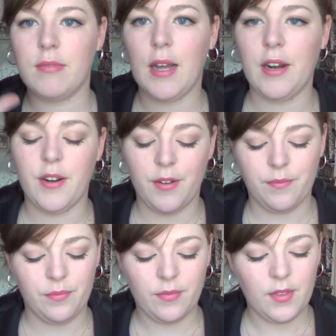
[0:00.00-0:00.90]
I don't know,
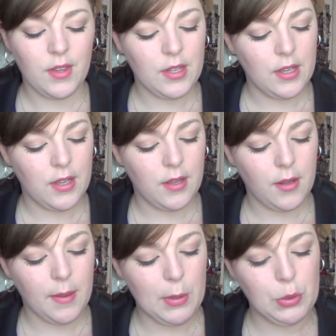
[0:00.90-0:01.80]

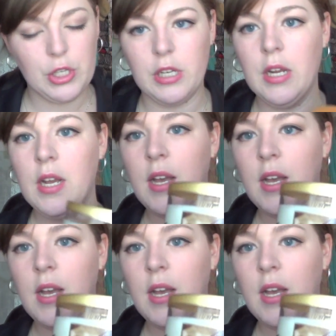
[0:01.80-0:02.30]
a commotion.